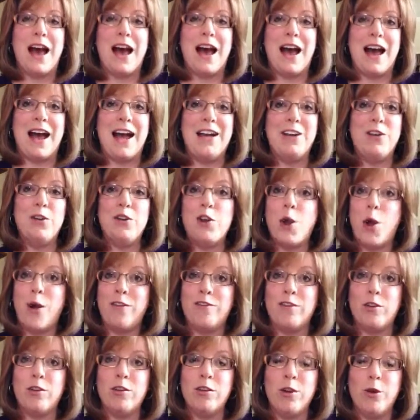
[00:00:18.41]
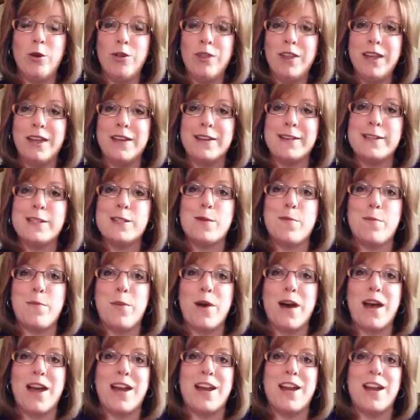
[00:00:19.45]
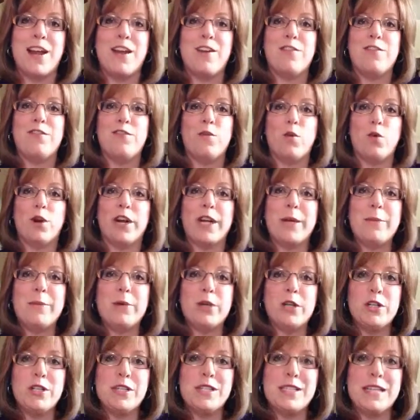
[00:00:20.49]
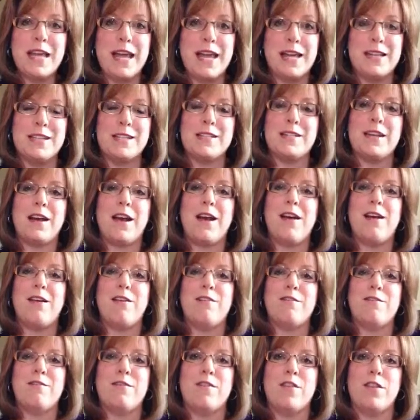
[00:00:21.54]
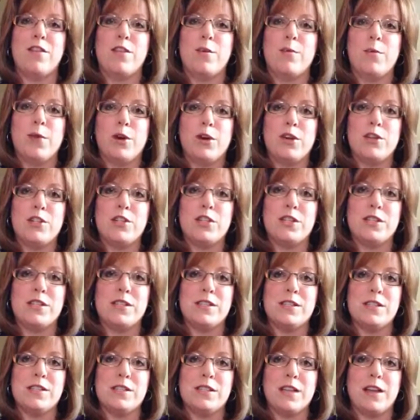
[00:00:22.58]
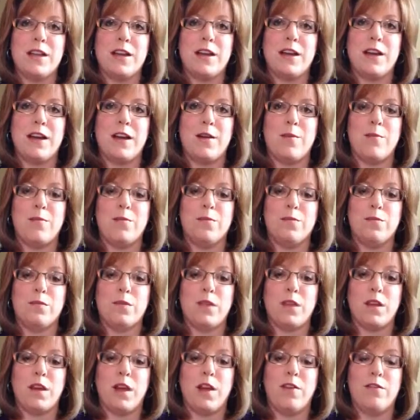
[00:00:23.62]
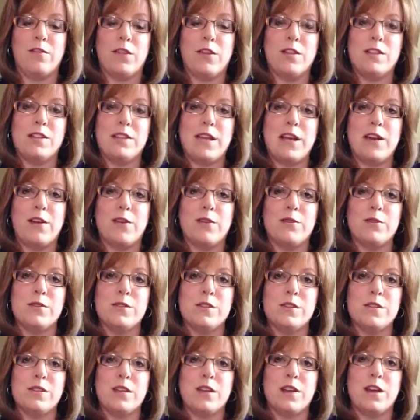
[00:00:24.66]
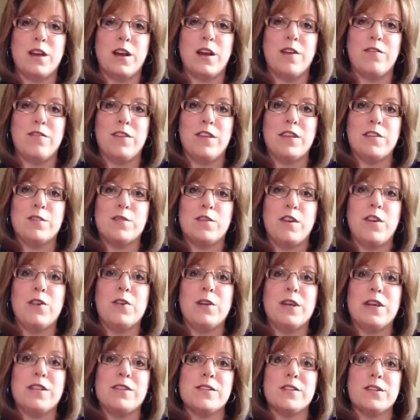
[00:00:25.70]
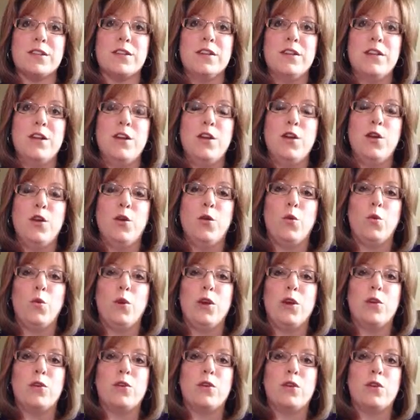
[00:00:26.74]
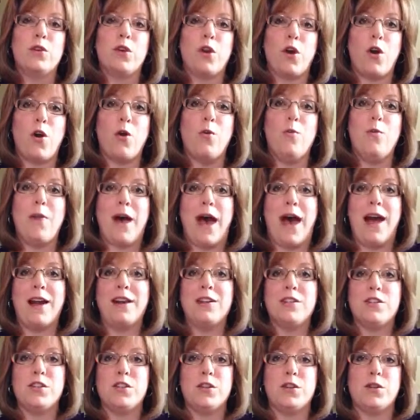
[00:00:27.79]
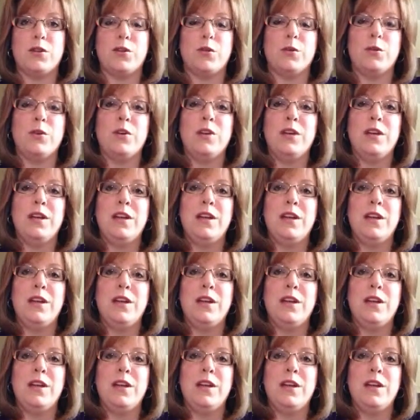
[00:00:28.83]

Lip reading: I don't know if you know this, but 40% of the purchase of the sales of this fundraiser will go back to